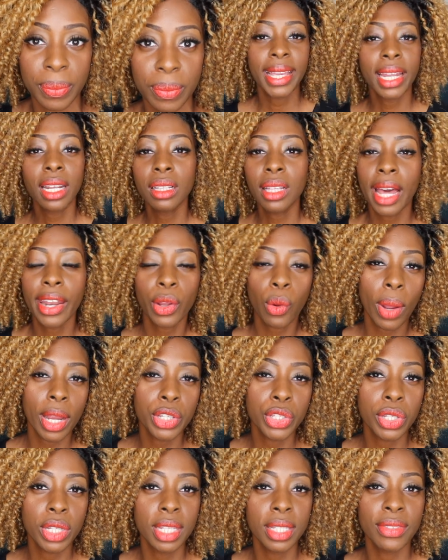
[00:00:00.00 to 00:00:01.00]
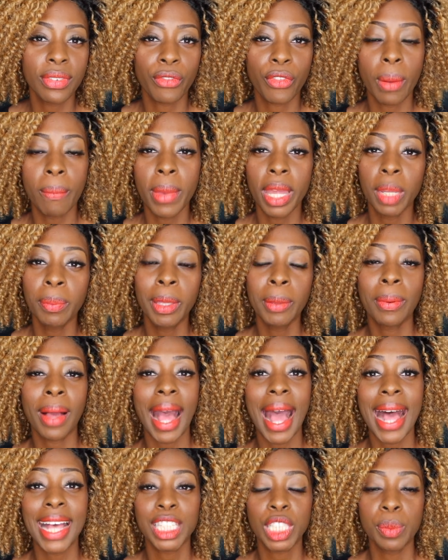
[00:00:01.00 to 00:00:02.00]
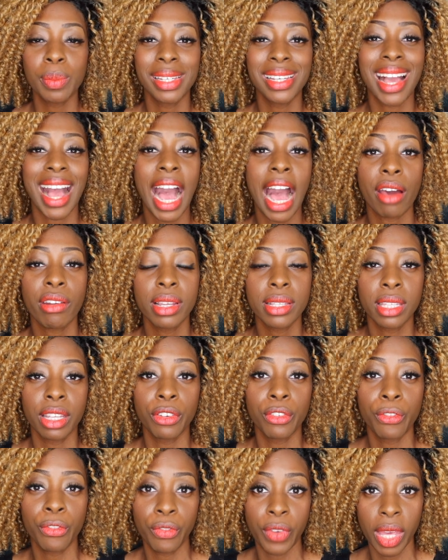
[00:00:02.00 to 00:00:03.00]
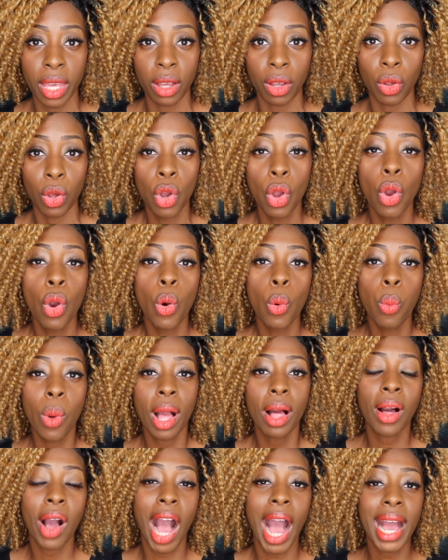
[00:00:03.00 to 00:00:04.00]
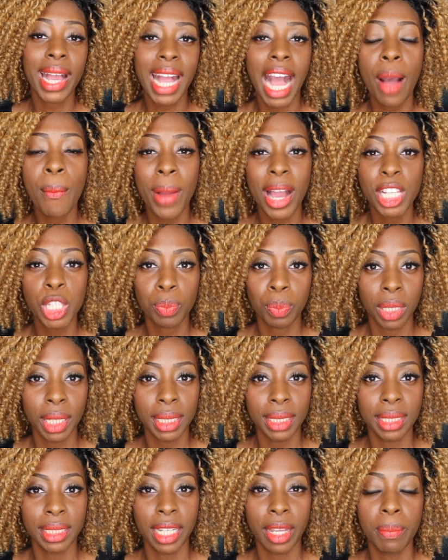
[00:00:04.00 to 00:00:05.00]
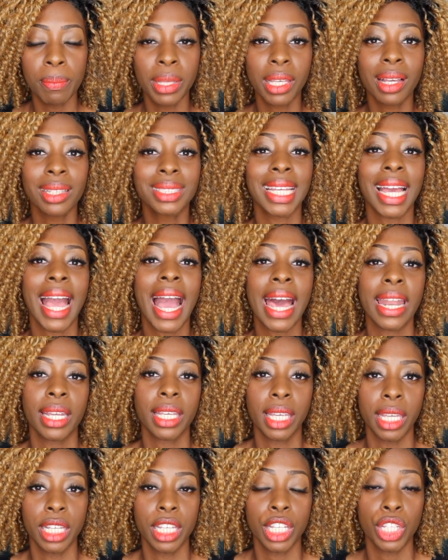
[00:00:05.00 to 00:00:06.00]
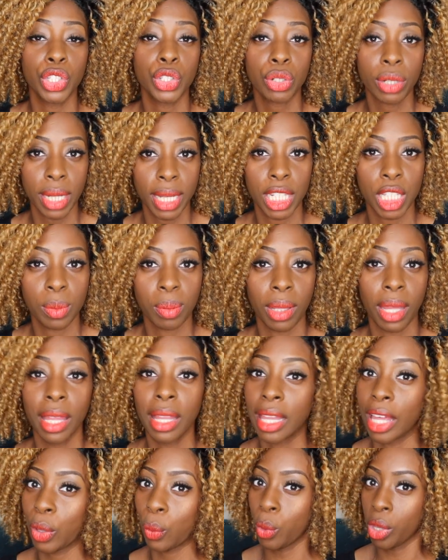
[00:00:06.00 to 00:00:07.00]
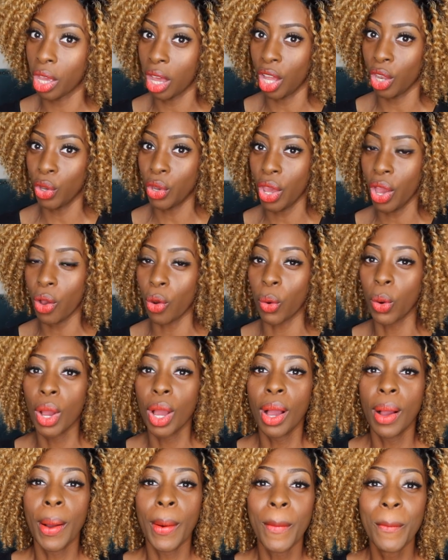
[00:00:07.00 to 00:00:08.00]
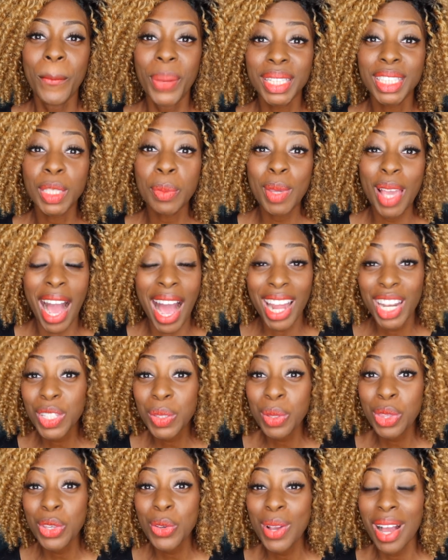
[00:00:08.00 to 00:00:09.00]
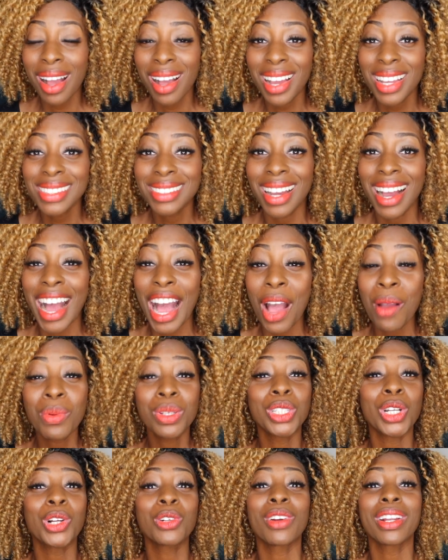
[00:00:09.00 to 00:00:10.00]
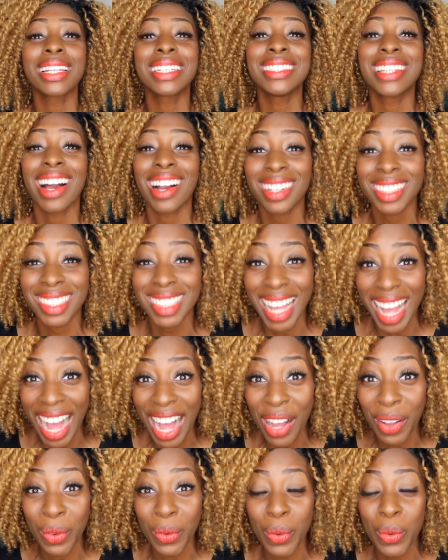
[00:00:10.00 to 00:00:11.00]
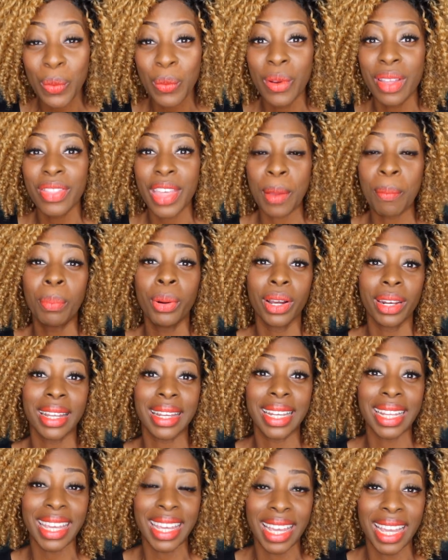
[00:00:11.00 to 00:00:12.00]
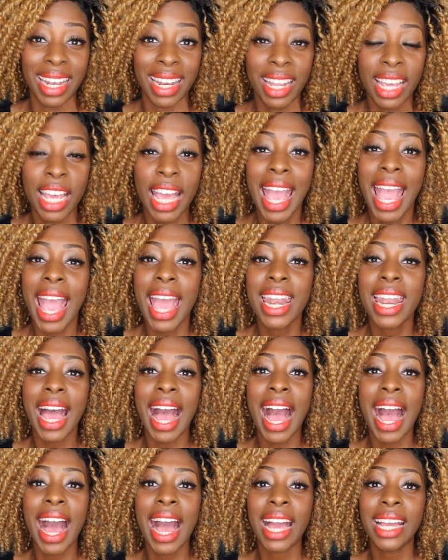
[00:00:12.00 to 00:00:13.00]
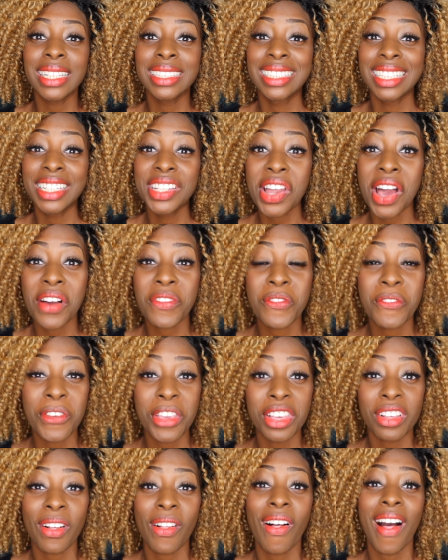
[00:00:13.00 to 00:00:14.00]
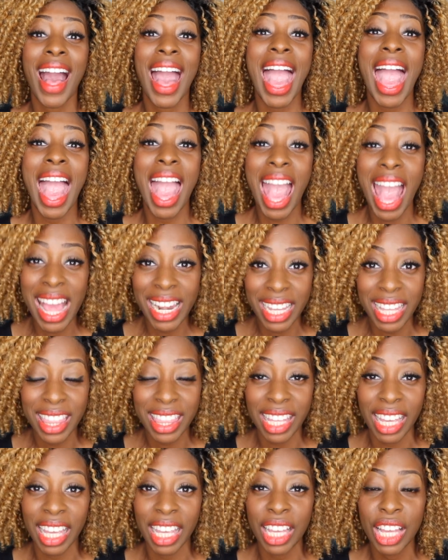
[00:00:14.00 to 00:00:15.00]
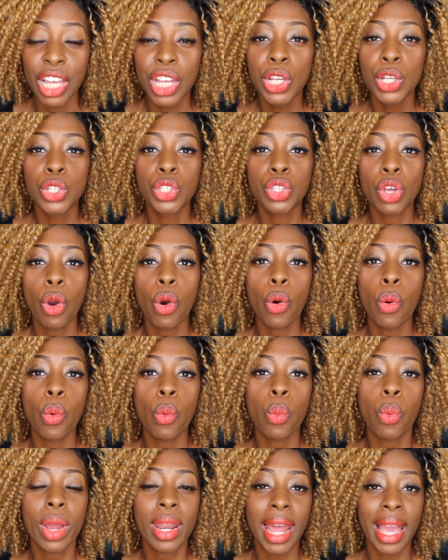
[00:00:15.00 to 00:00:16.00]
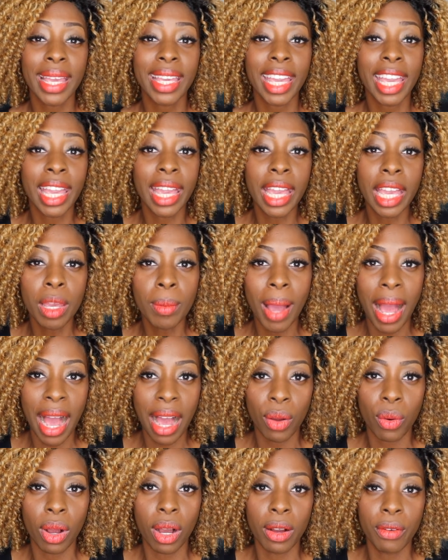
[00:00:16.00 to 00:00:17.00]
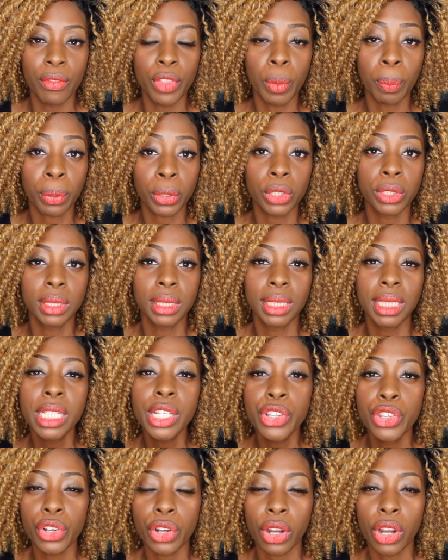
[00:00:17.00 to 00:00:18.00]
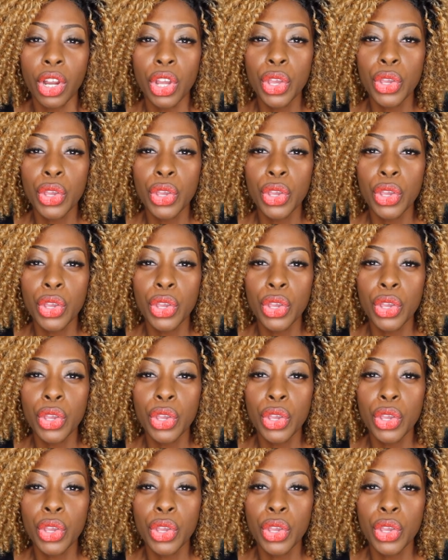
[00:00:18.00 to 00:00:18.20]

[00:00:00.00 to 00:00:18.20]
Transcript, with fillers: get a lot of questions from many people asking me how does it feel well i got mine placed in because i had a kidney transplant like we all know but to be honest with you guys i was already knocked out when they put it in and i did not feel anything so when i came out of the procedure